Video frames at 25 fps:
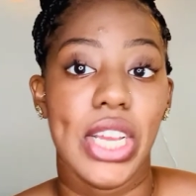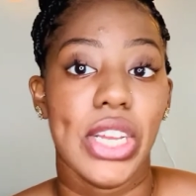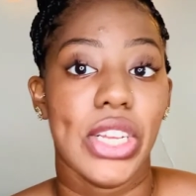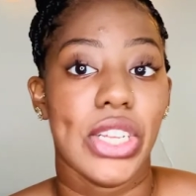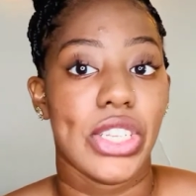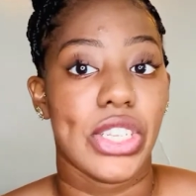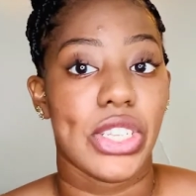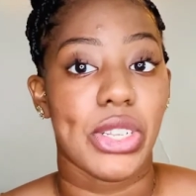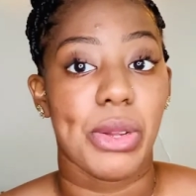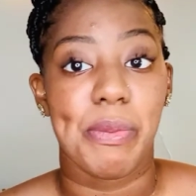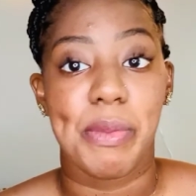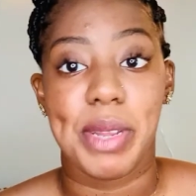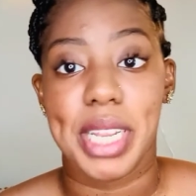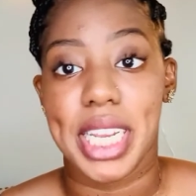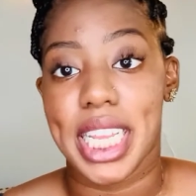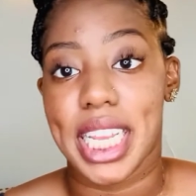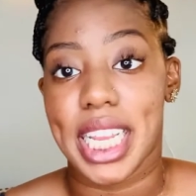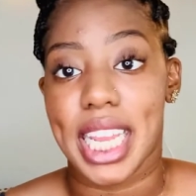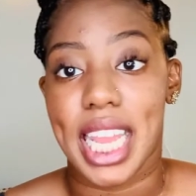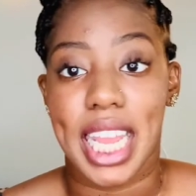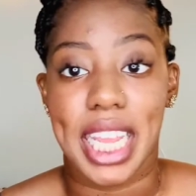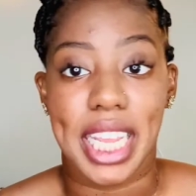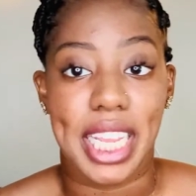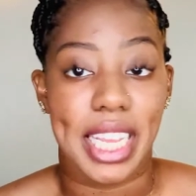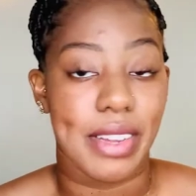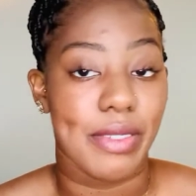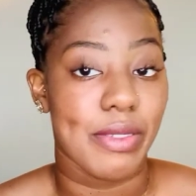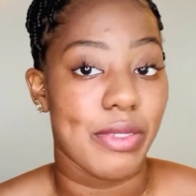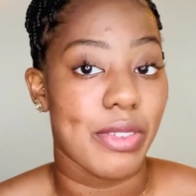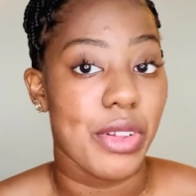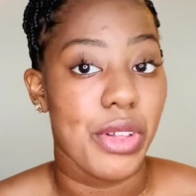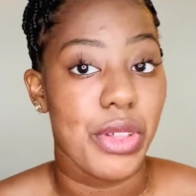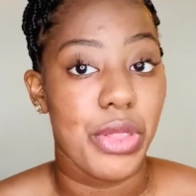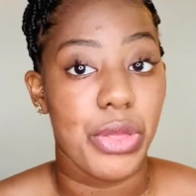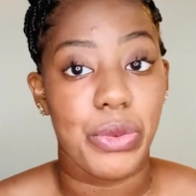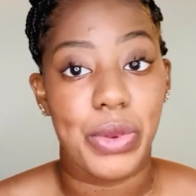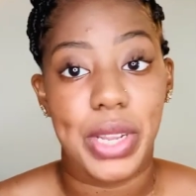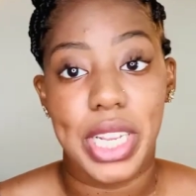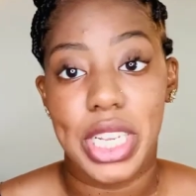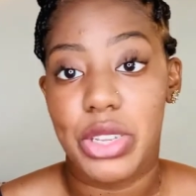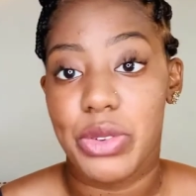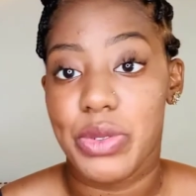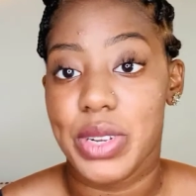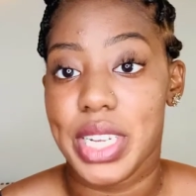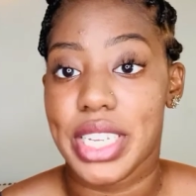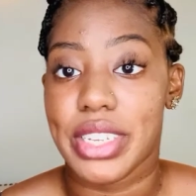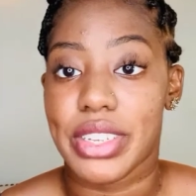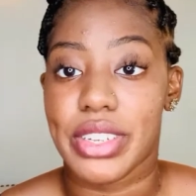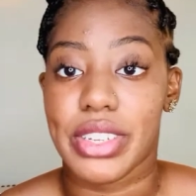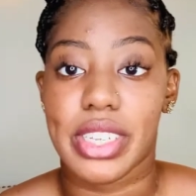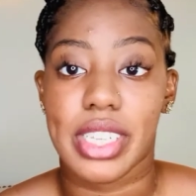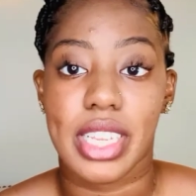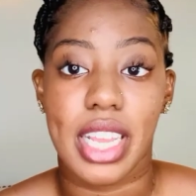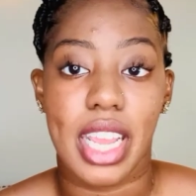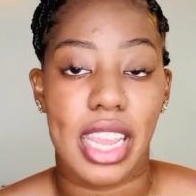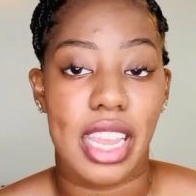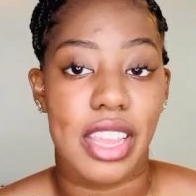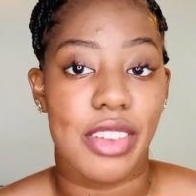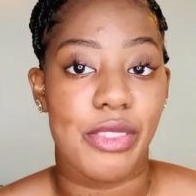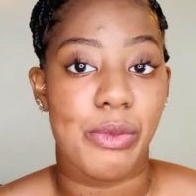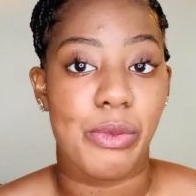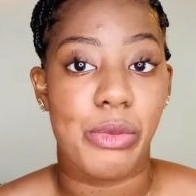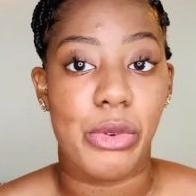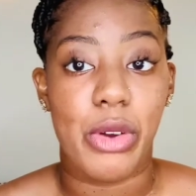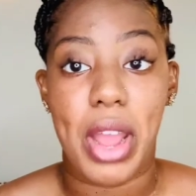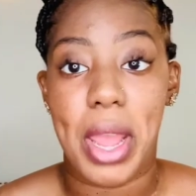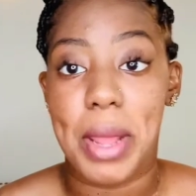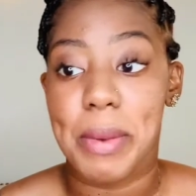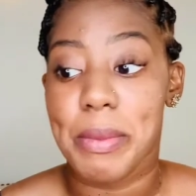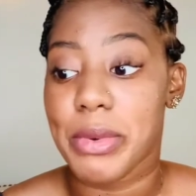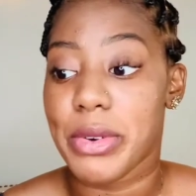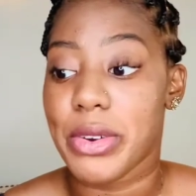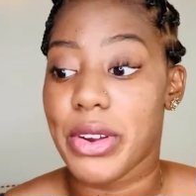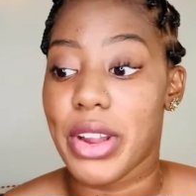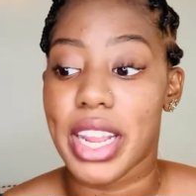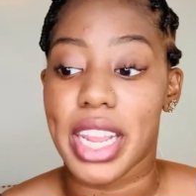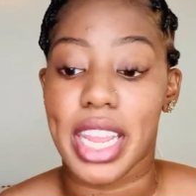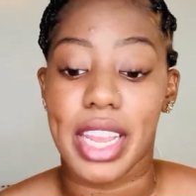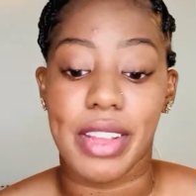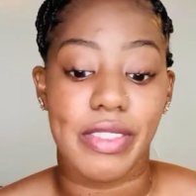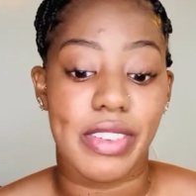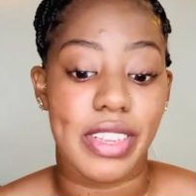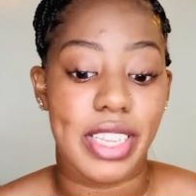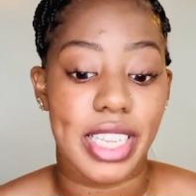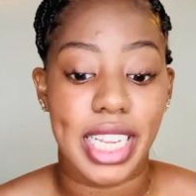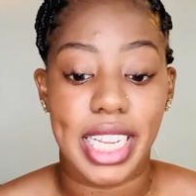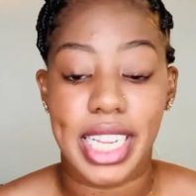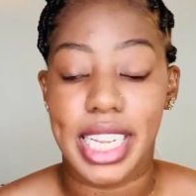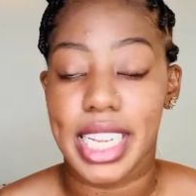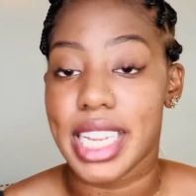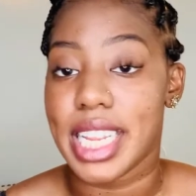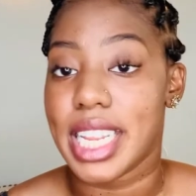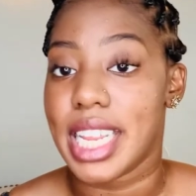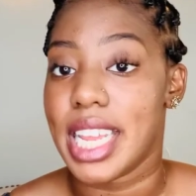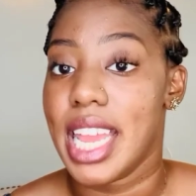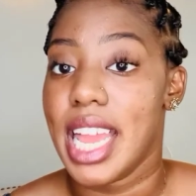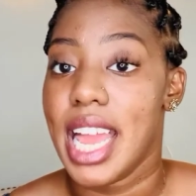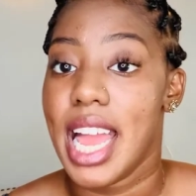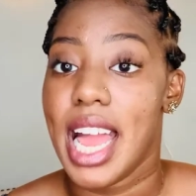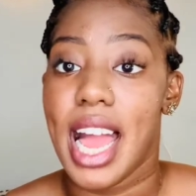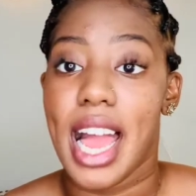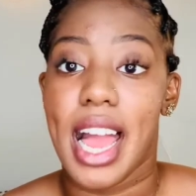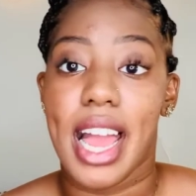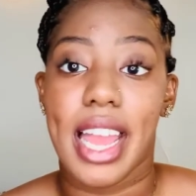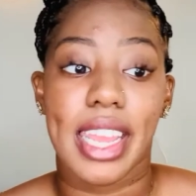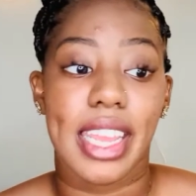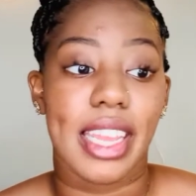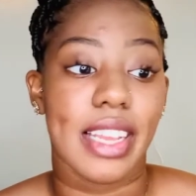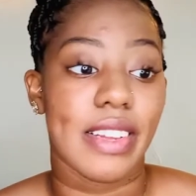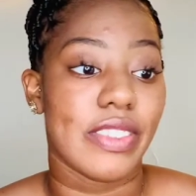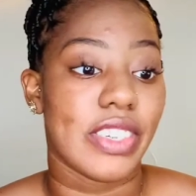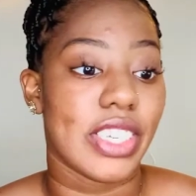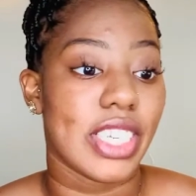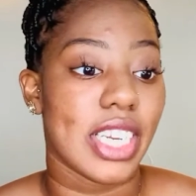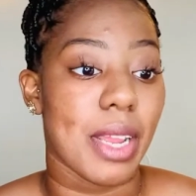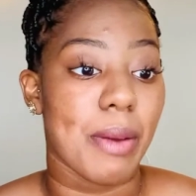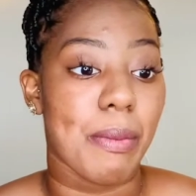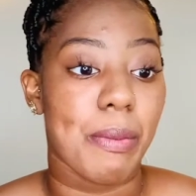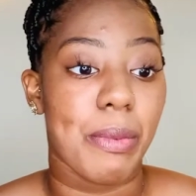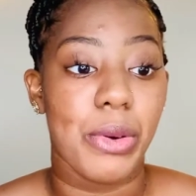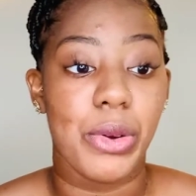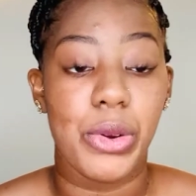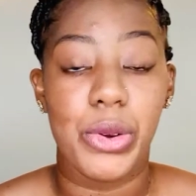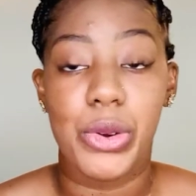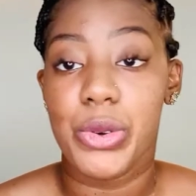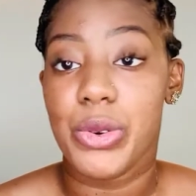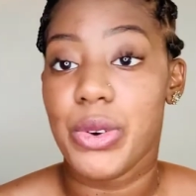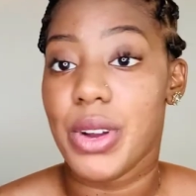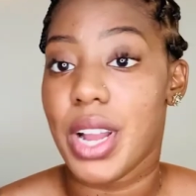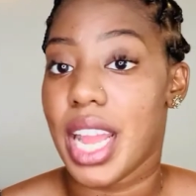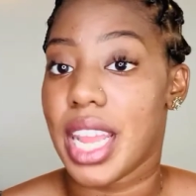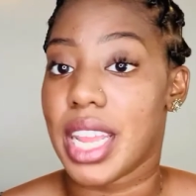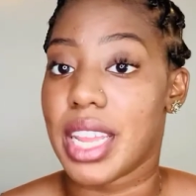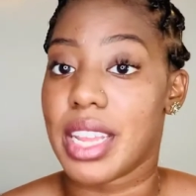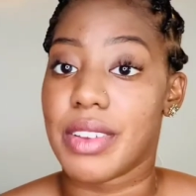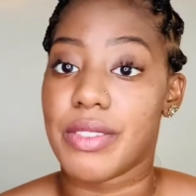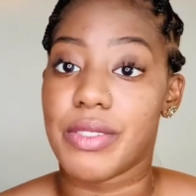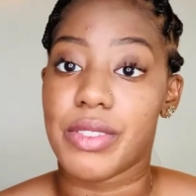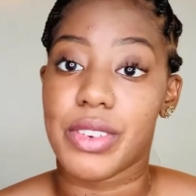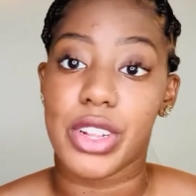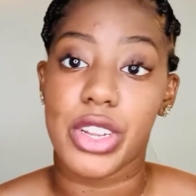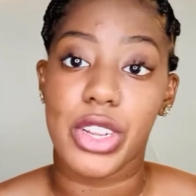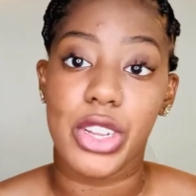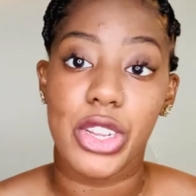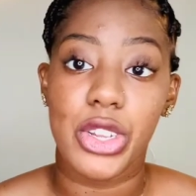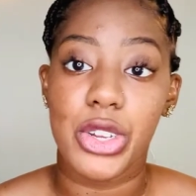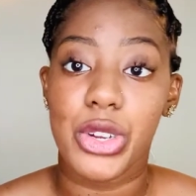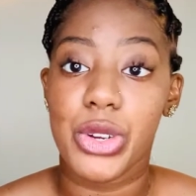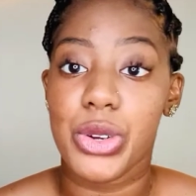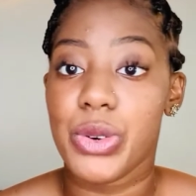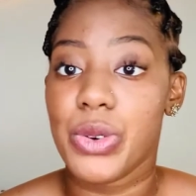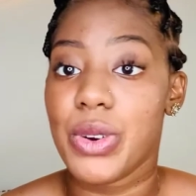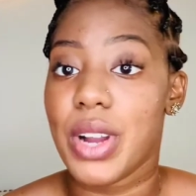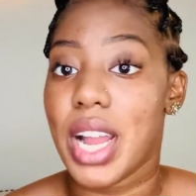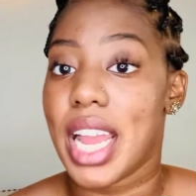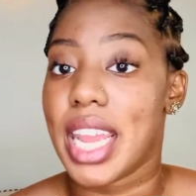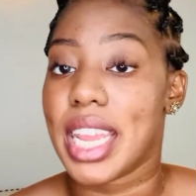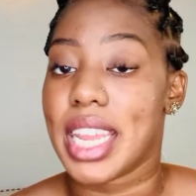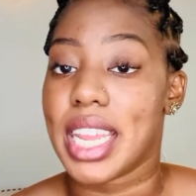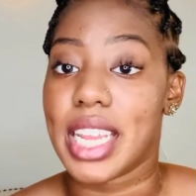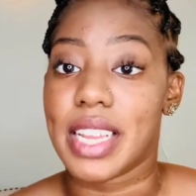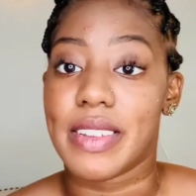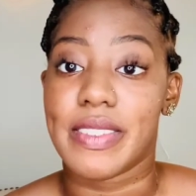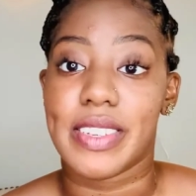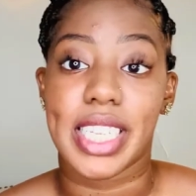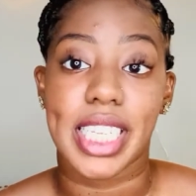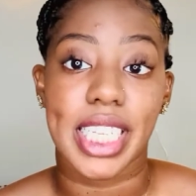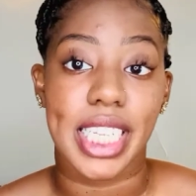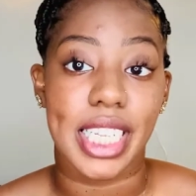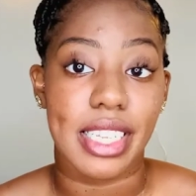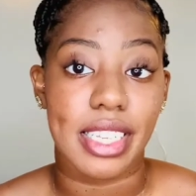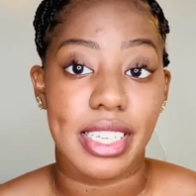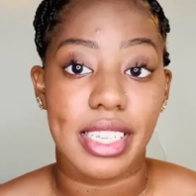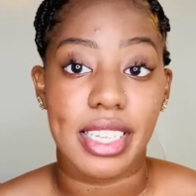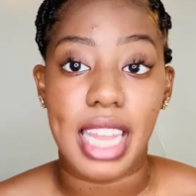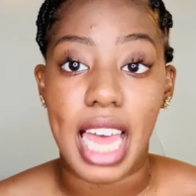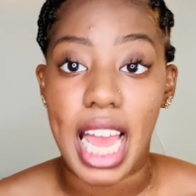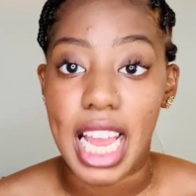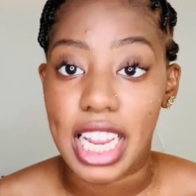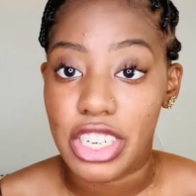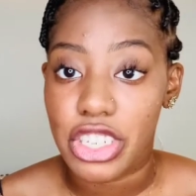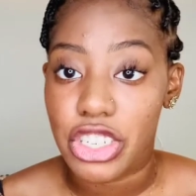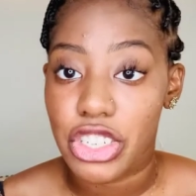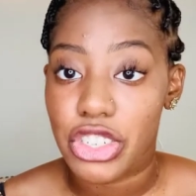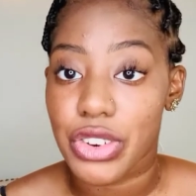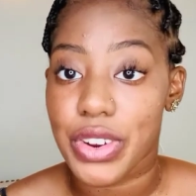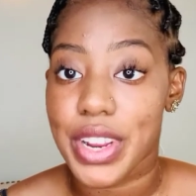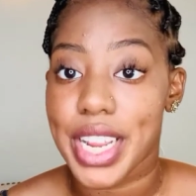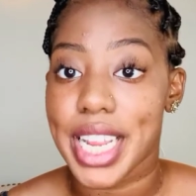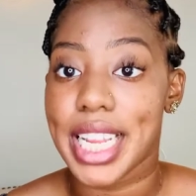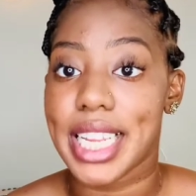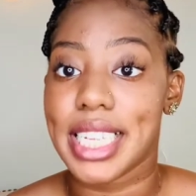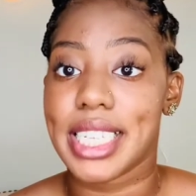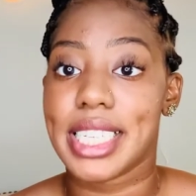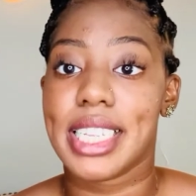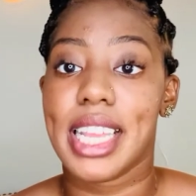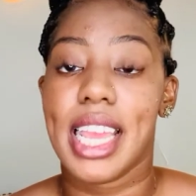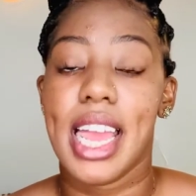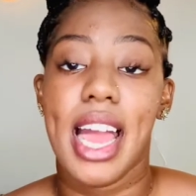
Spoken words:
So meaning I give 3 tweezers, I give primer, I give sealant, I give shampoo, I give glue, I give 6 lash trays,